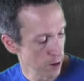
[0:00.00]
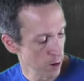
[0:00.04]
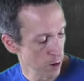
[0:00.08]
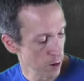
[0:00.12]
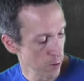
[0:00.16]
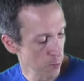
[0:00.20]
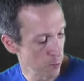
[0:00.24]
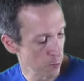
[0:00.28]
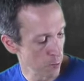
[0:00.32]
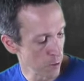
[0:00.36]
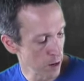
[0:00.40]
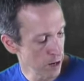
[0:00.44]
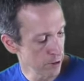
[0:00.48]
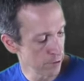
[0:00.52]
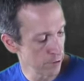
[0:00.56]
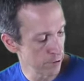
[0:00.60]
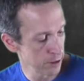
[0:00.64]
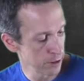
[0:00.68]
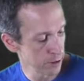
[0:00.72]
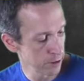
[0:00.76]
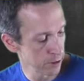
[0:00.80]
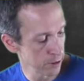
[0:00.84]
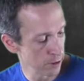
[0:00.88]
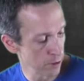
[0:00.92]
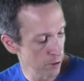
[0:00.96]
ring
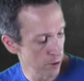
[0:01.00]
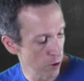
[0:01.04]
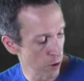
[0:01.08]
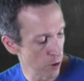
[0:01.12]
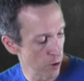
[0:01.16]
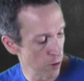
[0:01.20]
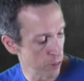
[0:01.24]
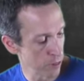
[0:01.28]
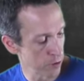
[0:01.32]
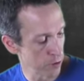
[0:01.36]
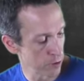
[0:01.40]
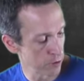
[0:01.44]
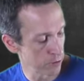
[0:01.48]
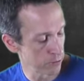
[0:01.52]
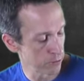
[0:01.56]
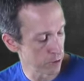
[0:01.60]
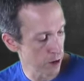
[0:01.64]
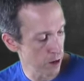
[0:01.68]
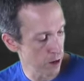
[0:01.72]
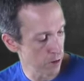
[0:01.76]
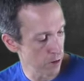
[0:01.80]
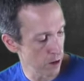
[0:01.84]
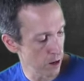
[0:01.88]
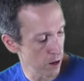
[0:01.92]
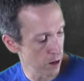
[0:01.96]
finger on 3rd
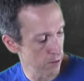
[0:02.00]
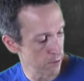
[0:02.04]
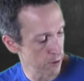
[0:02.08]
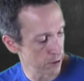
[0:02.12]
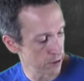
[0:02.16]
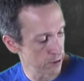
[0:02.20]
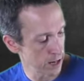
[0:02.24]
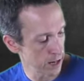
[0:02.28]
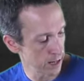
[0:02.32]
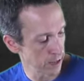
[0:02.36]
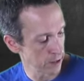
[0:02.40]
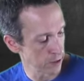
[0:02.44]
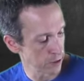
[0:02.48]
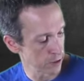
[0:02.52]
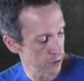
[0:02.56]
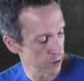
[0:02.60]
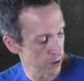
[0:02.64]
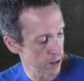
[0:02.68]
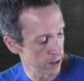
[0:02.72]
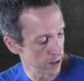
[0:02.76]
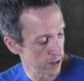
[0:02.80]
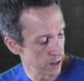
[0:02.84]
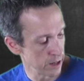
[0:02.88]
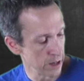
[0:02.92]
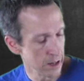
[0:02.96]
fret of the 2nd
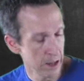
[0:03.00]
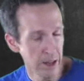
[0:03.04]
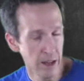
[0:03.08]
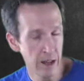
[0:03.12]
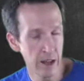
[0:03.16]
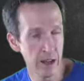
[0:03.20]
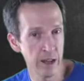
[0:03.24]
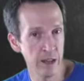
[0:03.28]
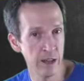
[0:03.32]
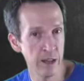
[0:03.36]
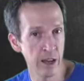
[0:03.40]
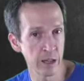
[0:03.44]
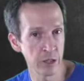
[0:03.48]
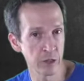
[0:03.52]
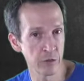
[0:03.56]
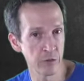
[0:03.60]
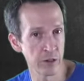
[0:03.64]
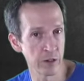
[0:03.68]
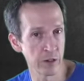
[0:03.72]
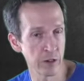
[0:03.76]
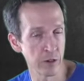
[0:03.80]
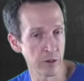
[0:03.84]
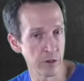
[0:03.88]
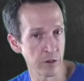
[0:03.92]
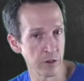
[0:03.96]
string, index
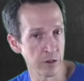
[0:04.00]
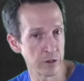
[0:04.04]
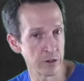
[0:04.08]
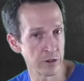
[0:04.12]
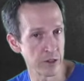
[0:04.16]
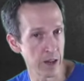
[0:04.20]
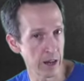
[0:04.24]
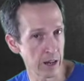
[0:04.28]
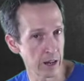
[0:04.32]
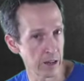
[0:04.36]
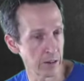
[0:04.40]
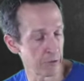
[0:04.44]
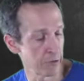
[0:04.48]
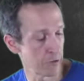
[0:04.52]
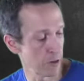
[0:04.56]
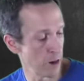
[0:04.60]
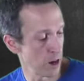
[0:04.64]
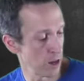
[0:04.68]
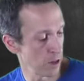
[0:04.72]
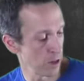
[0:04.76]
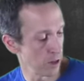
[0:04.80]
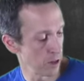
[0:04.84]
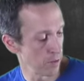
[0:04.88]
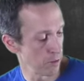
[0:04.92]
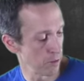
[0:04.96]
finger on 2nd
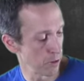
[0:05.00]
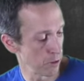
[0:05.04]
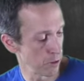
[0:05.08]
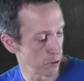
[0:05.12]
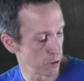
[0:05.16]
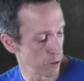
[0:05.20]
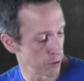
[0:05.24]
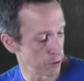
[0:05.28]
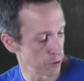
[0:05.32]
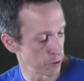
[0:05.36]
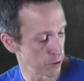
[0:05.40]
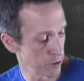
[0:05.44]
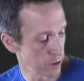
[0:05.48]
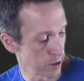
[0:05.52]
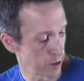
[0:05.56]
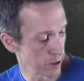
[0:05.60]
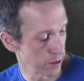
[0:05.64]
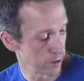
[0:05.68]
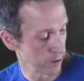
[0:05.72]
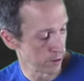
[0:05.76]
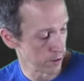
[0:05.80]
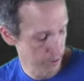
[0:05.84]
fret of the 3rd string.